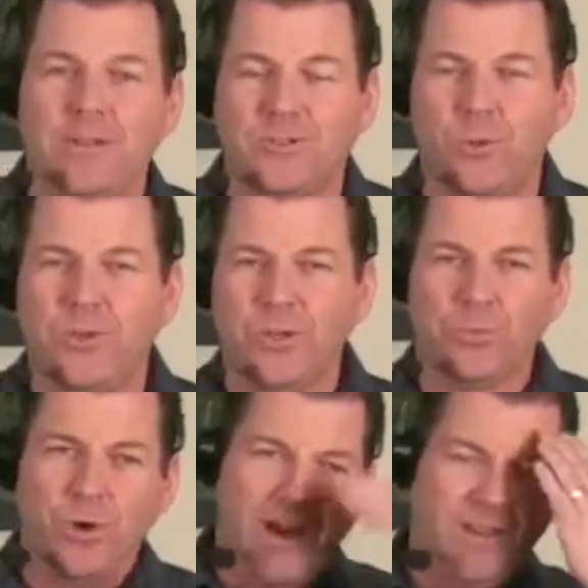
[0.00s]
So when your
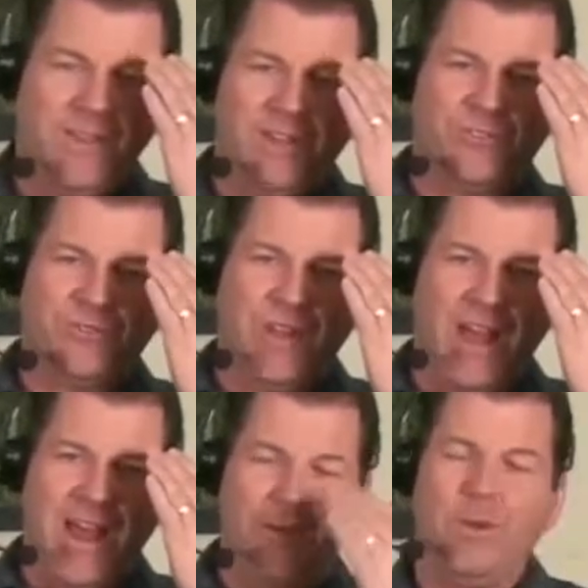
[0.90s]
brain thinks
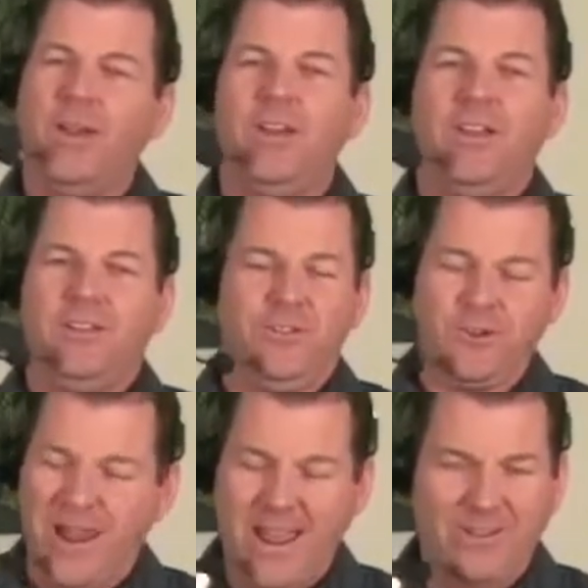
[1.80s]
flam, your
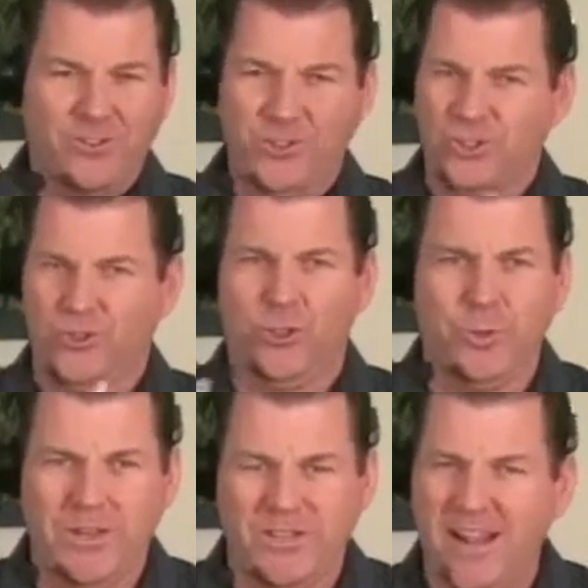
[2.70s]
hands just do
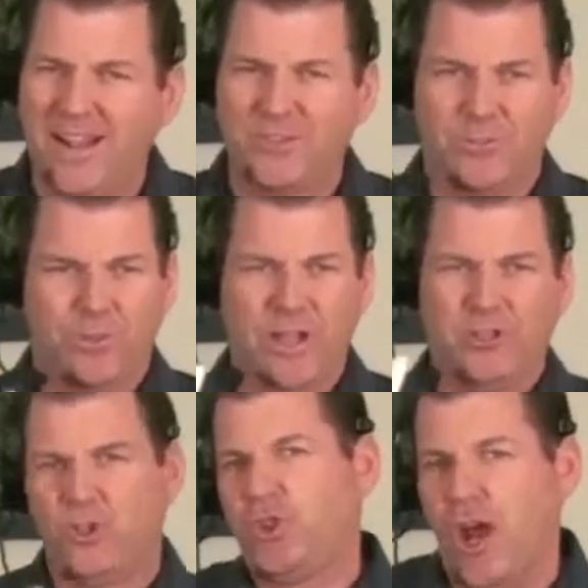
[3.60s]
what it takes to play
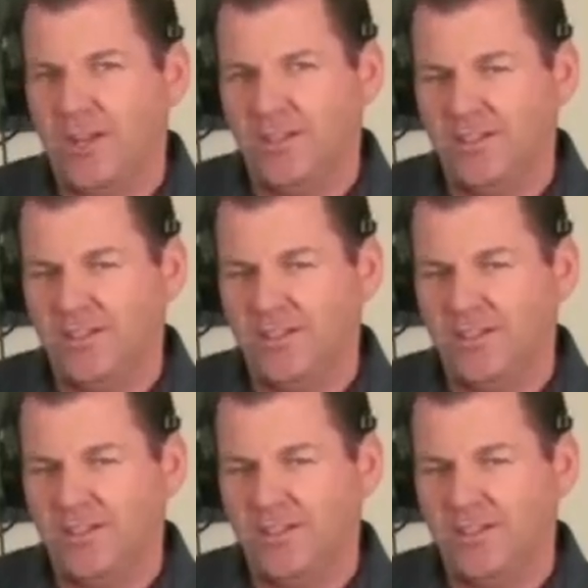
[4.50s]
chut.